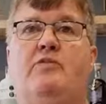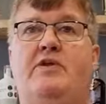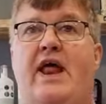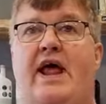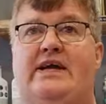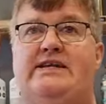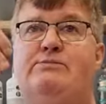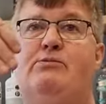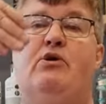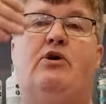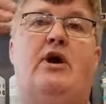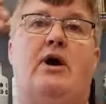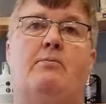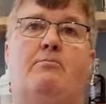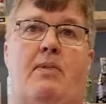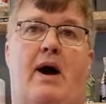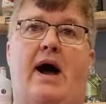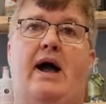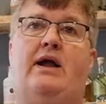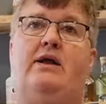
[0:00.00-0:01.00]
next time you
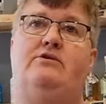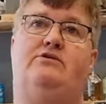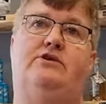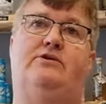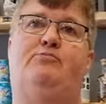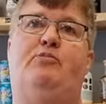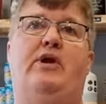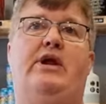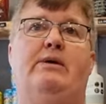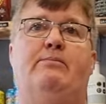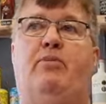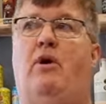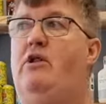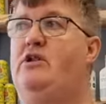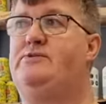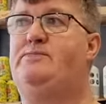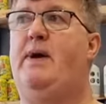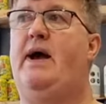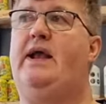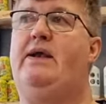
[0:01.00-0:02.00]
come back, to bring your
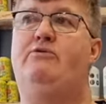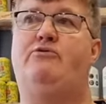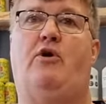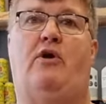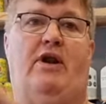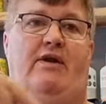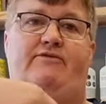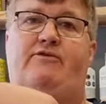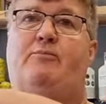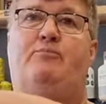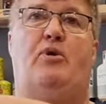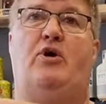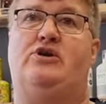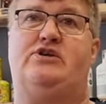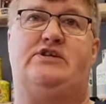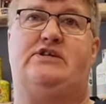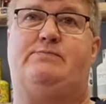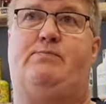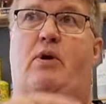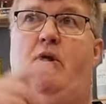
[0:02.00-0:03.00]
bottles back, you don't have to
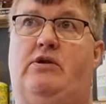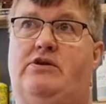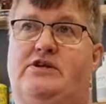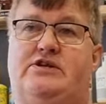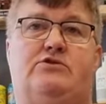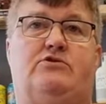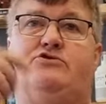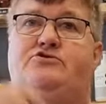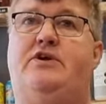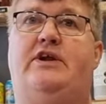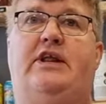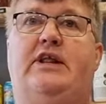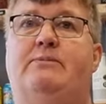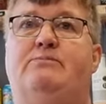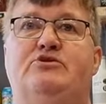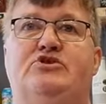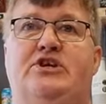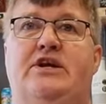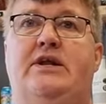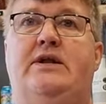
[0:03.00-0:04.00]
purchase bottles, just go straight to
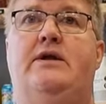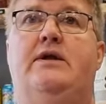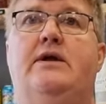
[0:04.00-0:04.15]
the machine.